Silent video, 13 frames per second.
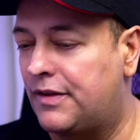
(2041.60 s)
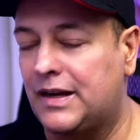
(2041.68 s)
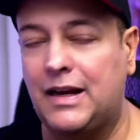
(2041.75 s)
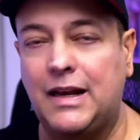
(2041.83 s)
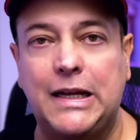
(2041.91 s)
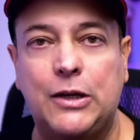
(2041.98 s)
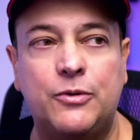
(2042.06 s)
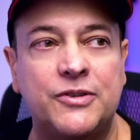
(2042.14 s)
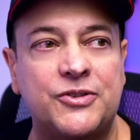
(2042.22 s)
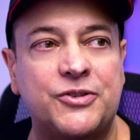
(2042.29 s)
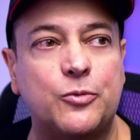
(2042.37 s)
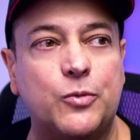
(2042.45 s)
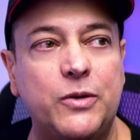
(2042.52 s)
that allow
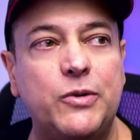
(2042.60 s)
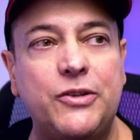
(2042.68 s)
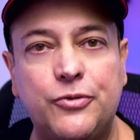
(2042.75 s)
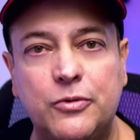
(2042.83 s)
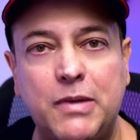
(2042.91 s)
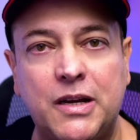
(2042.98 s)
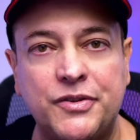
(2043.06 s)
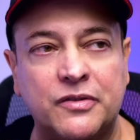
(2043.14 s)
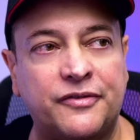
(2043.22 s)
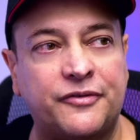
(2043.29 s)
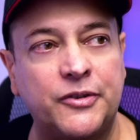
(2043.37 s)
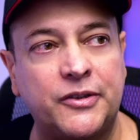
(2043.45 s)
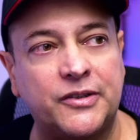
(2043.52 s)
us to, when we do
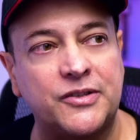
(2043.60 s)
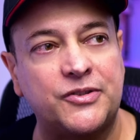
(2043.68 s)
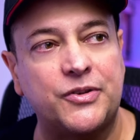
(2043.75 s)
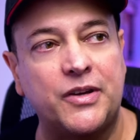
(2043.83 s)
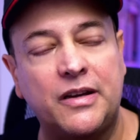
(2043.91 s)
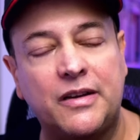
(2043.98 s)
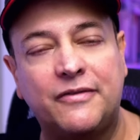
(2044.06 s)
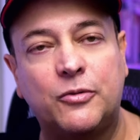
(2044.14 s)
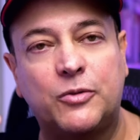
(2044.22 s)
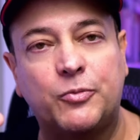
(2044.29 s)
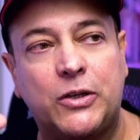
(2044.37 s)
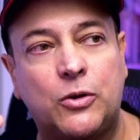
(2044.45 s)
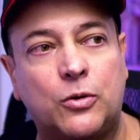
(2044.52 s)
manual focus, to have
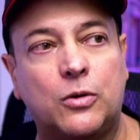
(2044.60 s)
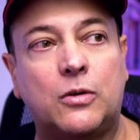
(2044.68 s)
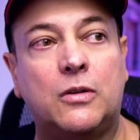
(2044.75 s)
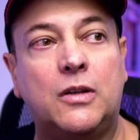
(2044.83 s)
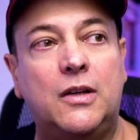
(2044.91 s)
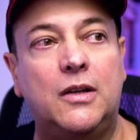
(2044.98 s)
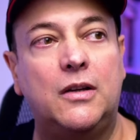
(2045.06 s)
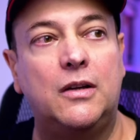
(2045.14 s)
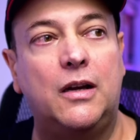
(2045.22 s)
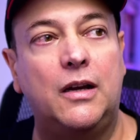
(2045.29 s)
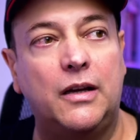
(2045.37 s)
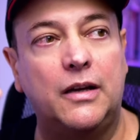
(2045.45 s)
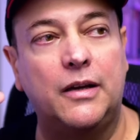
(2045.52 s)
what we call
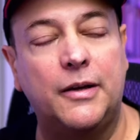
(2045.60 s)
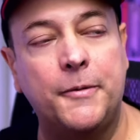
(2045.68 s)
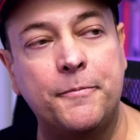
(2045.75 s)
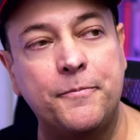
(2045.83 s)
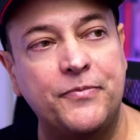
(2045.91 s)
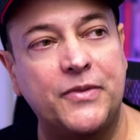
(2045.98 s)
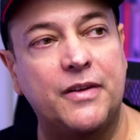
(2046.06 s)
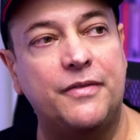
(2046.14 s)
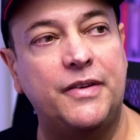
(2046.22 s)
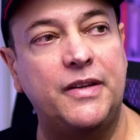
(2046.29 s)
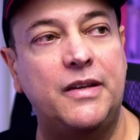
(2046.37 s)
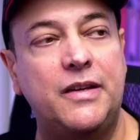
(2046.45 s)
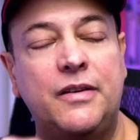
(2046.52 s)

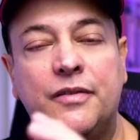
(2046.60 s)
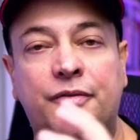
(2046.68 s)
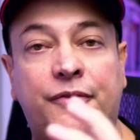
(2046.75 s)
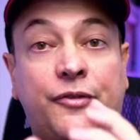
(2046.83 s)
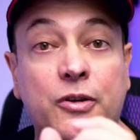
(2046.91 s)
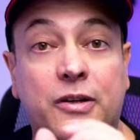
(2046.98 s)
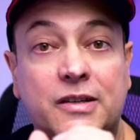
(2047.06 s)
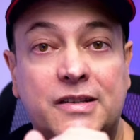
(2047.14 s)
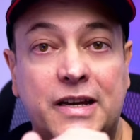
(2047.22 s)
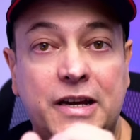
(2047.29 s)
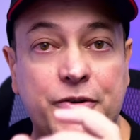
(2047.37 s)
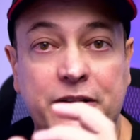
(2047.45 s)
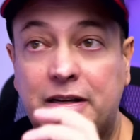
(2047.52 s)
the
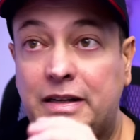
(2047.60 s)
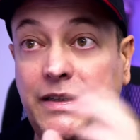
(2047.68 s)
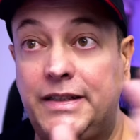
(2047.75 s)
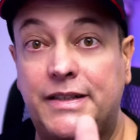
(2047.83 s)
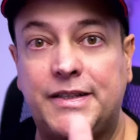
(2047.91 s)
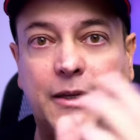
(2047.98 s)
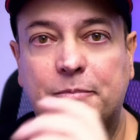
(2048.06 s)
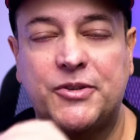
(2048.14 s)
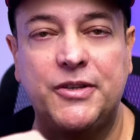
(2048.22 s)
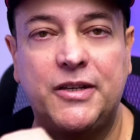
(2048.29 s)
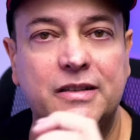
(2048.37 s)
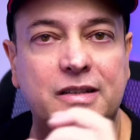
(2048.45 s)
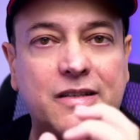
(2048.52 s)
focus area lit up,
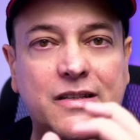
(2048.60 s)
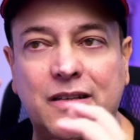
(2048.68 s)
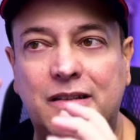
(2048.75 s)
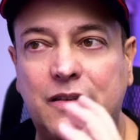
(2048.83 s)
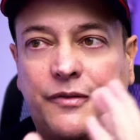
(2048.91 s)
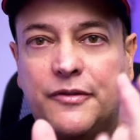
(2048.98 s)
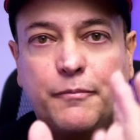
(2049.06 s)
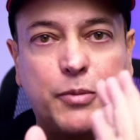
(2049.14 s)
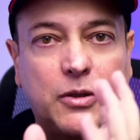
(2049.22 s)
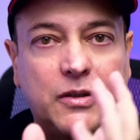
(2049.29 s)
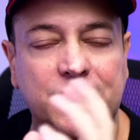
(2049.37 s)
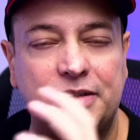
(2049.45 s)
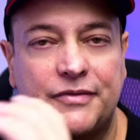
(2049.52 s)
so you can see different
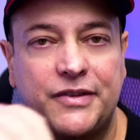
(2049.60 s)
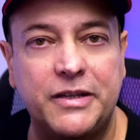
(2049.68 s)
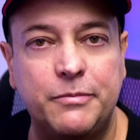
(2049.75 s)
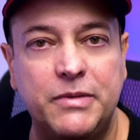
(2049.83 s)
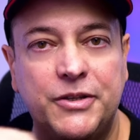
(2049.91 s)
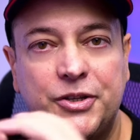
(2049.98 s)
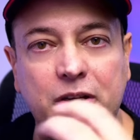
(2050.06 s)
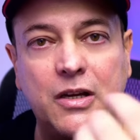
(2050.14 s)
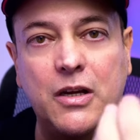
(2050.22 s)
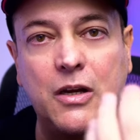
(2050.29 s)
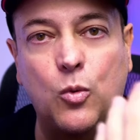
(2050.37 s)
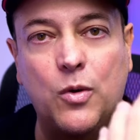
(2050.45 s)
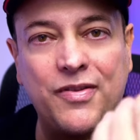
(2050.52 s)
parts of that image.
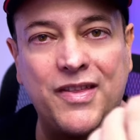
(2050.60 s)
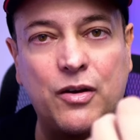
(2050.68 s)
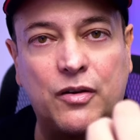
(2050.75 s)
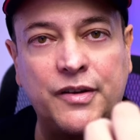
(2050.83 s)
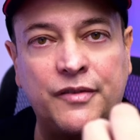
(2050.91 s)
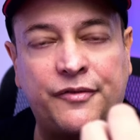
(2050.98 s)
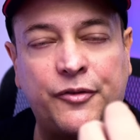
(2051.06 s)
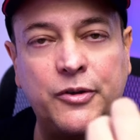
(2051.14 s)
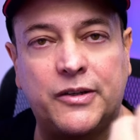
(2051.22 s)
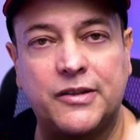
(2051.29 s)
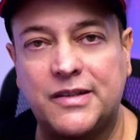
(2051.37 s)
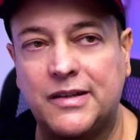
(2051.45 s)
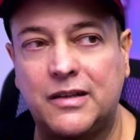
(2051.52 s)
When they are in
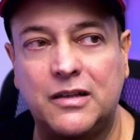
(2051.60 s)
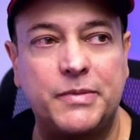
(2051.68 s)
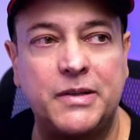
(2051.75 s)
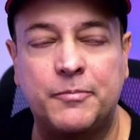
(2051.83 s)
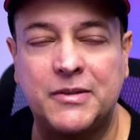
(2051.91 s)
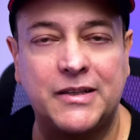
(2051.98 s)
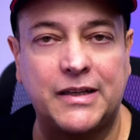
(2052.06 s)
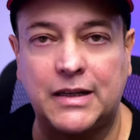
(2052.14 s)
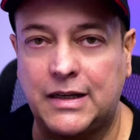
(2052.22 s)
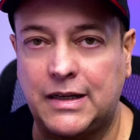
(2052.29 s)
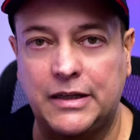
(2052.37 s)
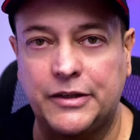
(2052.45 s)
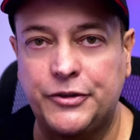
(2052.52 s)
focus, they're going to be a
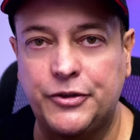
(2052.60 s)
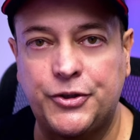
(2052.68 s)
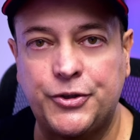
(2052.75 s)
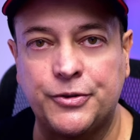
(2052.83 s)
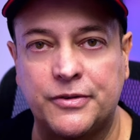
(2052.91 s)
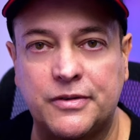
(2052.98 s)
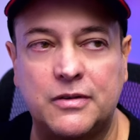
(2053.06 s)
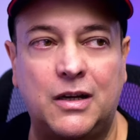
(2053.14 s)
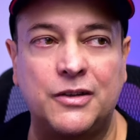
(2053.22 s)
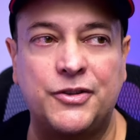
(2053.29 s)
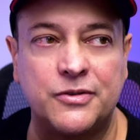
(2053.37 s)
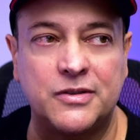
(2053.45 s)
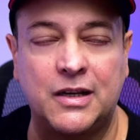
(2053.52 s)
particular color you choose.
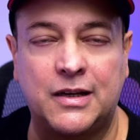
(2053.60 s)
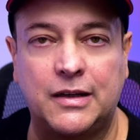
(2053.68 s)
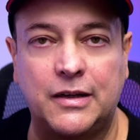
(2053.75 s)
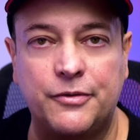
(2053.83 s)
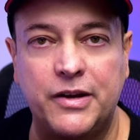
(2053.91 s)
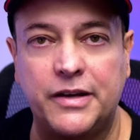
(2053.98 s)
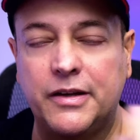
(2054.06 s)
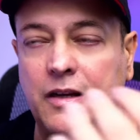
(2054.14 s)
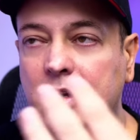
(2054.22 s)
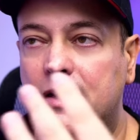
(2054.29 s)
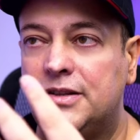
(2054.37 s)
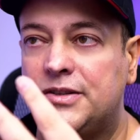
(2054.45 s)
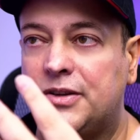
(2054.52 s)
I choose the color red,
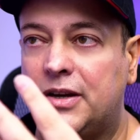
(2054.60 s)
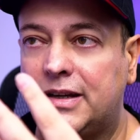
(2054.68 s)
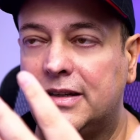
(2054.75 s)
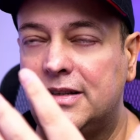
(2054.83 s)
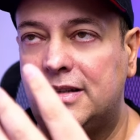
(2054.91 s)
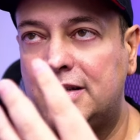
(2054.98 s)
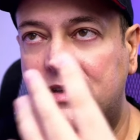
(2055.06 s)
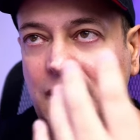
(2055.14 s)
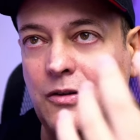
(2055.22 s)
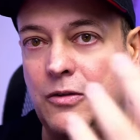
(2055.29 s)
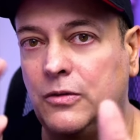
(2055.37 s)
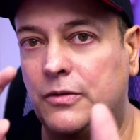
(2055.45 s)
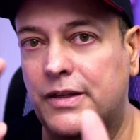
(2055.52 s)
so I can
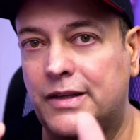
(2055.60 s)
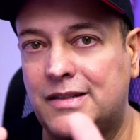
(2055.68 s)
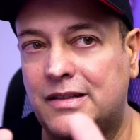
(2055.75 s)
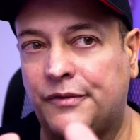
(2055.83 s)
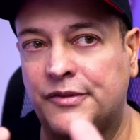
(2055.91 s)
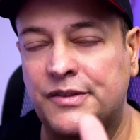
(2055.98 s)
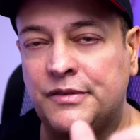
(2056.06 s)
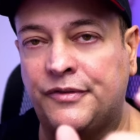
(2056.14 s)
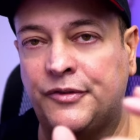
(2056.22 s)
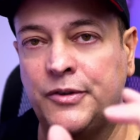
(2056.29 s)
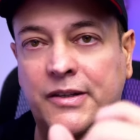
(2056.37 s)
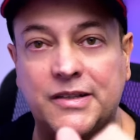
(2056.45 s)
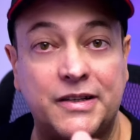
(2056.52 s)
see, oh, that stuff is in
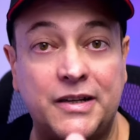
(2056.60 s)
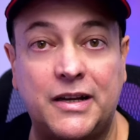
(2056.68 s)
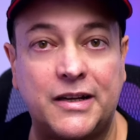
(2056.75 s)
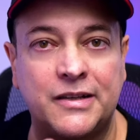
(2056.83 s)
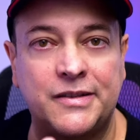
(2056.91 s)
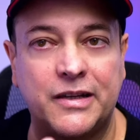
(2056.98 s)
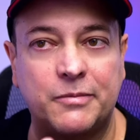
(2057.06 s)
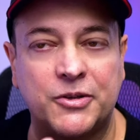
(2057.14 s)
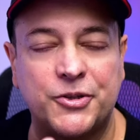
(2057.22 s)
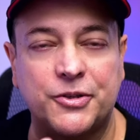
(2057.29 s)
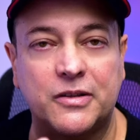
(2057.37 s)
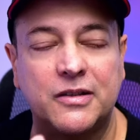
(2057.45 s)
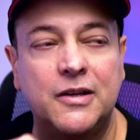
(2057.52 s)
focus, and then I can take my
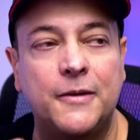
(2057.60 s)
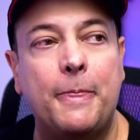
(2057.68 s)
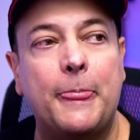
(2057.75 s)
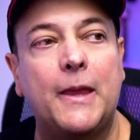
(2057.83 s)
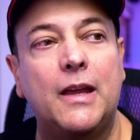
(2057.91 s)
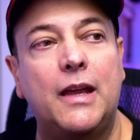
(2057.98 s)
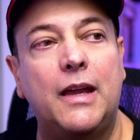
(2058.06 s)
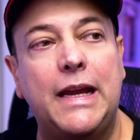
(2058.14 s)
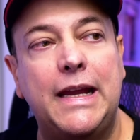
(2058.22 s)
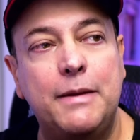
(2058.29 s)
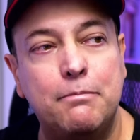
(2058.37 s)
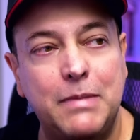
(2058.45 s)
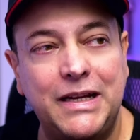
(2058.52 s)
shot.
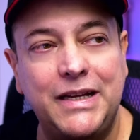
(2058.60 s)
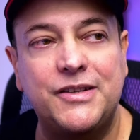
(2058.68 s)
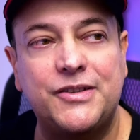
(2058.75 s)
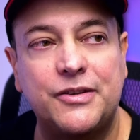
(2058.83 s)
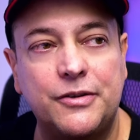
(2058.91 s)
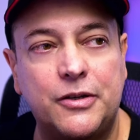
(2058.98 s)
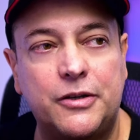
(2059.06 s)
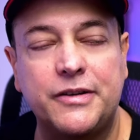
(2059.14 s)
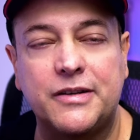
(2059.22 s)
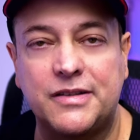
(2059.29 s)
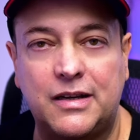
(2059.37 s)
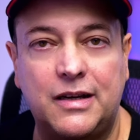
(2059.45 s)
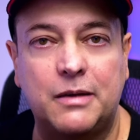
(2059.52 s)
In many
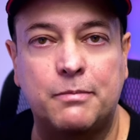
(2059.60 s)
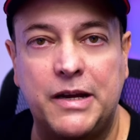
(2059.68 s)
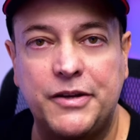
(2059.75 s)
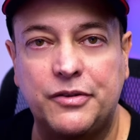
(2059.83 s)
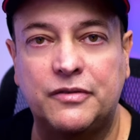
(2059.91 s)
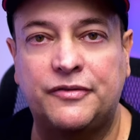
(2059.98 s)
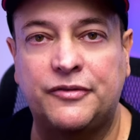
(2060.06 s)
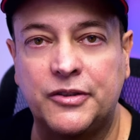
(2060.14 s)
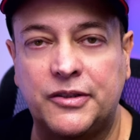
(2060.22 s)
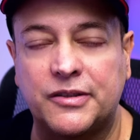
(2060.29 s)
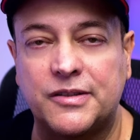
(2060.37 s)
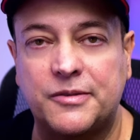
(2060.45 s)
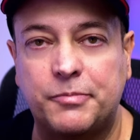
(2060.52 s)
scenarios, I like manual
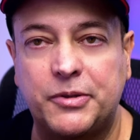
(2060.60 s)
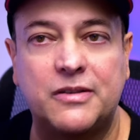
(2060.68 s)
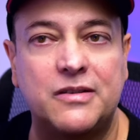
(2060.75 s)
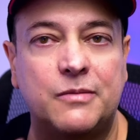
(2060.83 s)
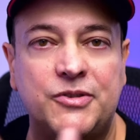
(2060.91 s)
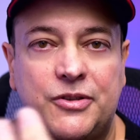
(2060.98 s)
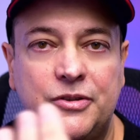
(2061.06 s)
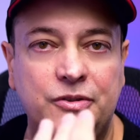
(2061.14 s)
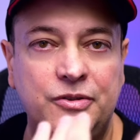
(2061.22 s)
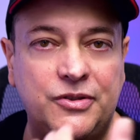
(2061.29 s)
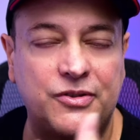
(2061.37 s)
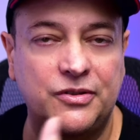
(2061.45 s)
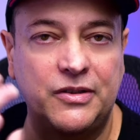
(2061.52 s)
focus because I'm so
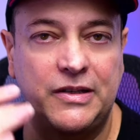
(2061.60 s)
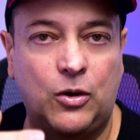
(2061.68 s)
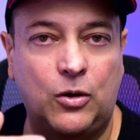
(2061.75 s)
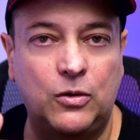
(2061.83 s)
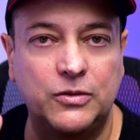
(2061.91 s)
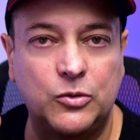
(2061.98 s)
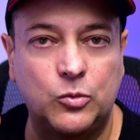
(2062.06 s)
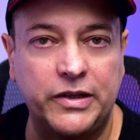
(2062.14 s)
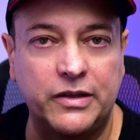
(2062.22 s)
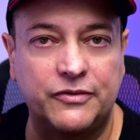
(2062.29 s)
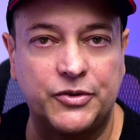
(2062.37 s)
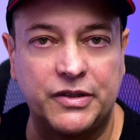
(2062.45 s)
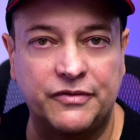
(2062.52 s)
used to the older
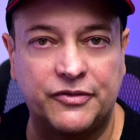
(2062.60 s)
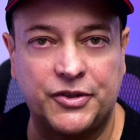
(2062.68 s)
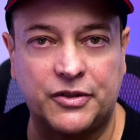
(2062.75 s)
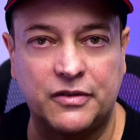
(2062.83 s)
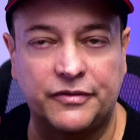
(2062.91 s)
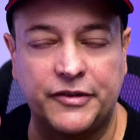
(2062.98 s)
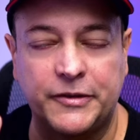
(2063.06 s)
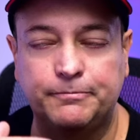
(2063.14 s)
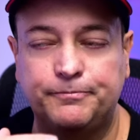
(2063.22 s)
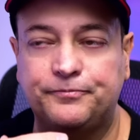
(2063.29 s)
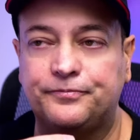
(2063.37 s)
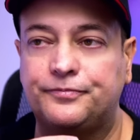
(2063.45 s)
way of doing photography.